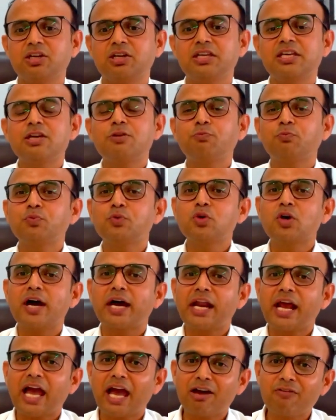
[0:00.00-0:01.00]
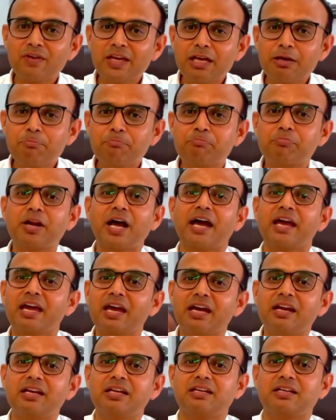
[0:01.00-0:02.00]
If you are having
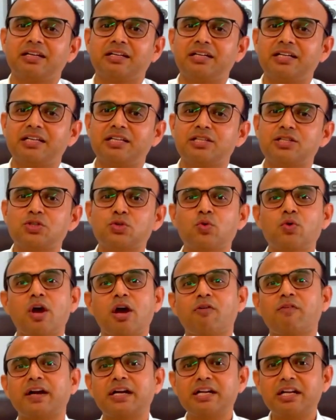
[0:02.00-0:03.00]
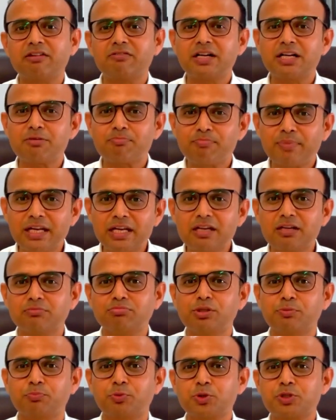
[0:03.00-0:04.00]
prior incontinence, you have underwent many of
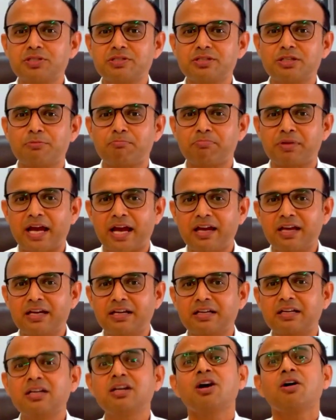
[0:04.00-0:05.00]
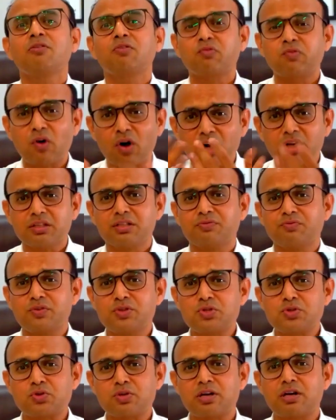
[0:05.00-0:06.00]
the procedure prior for the
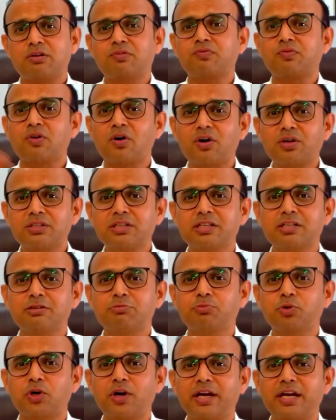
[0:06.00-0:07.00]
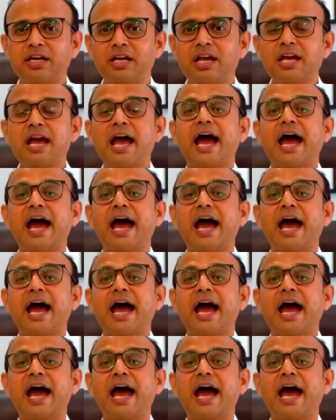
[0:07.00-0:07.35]
fistula, for the hemorrhoid,